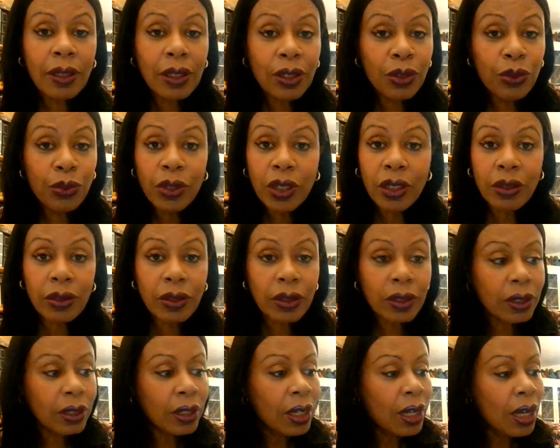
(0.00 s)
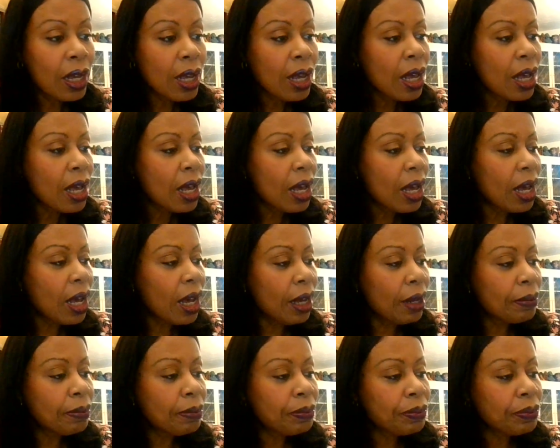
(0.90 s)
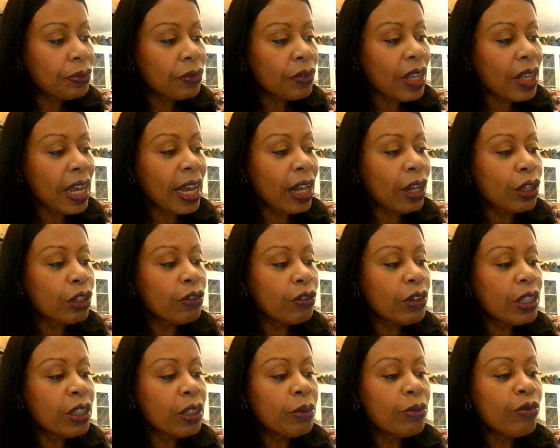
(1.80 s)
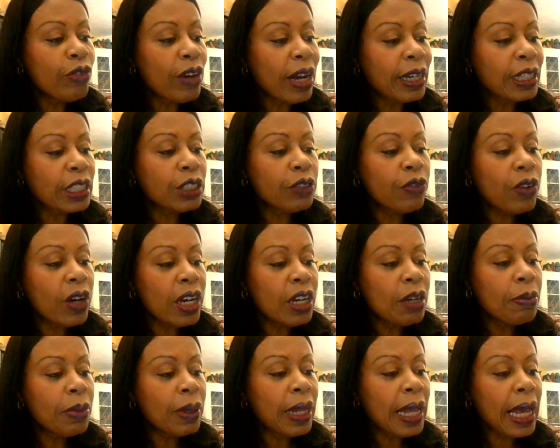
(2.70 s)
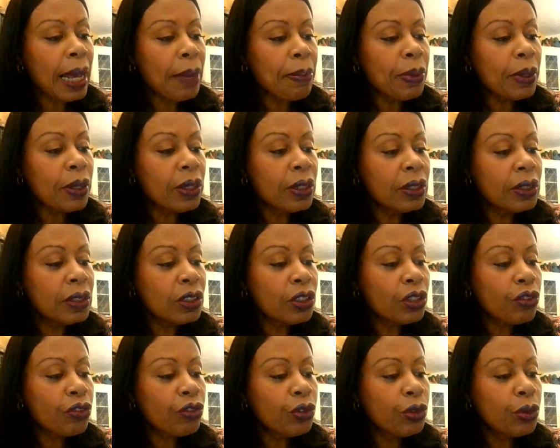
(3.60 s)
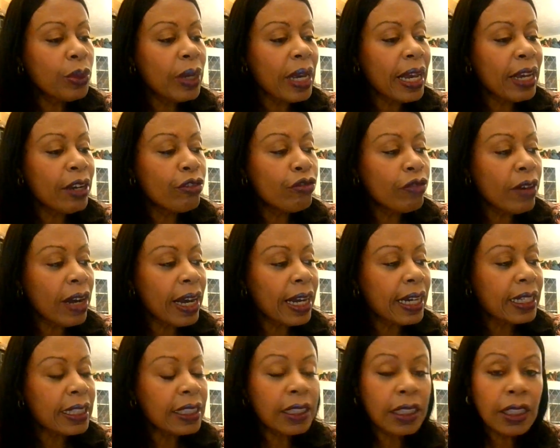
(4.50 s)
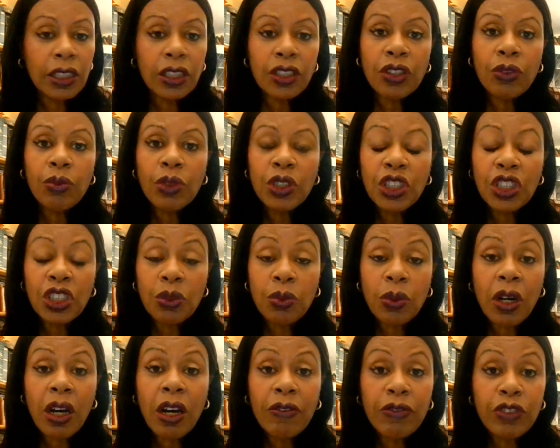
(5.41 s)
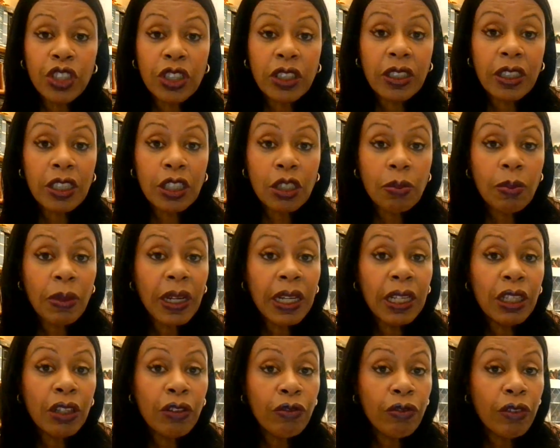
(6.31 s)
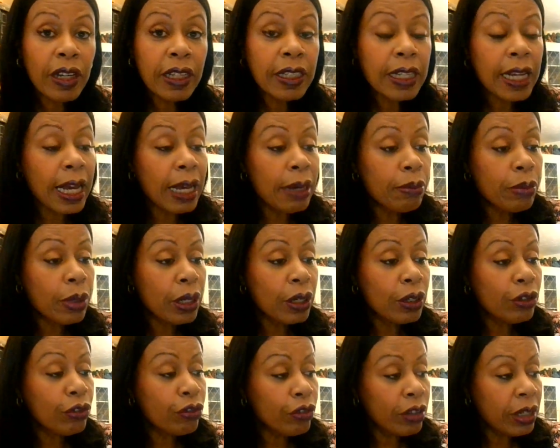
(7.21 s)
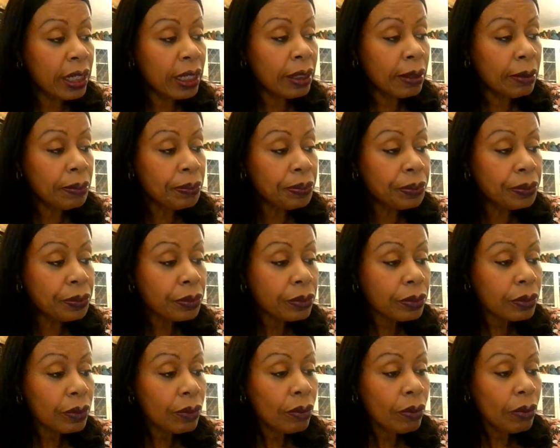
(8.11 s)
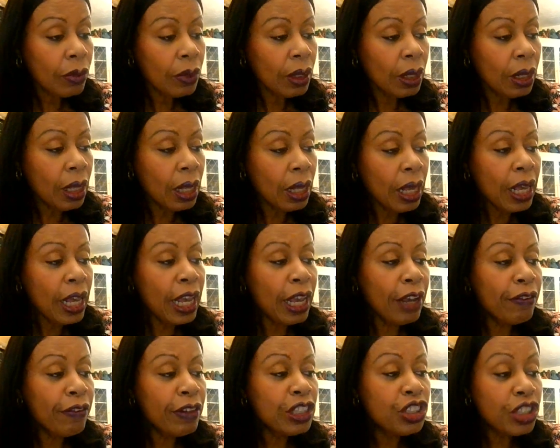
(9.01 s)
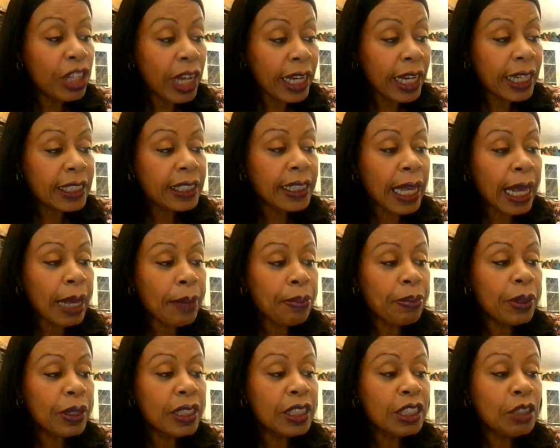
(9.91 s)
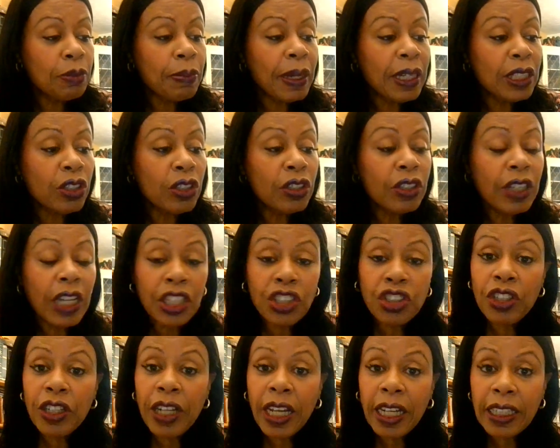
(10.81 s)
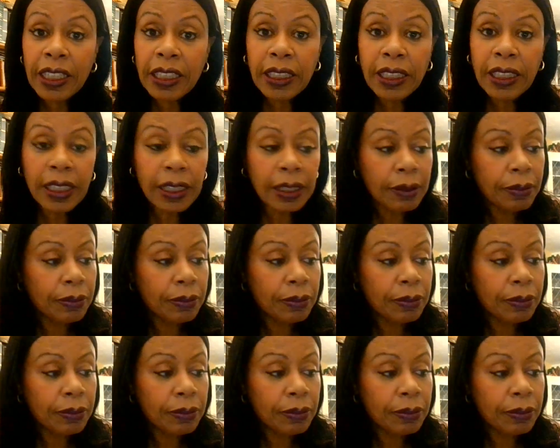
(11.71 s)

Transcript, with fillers: Who knows? Um, the algorithm ranks viable applicants through a RAG system, which is what I've just explained of red, amber, and green. It rejects applicants based on nationality.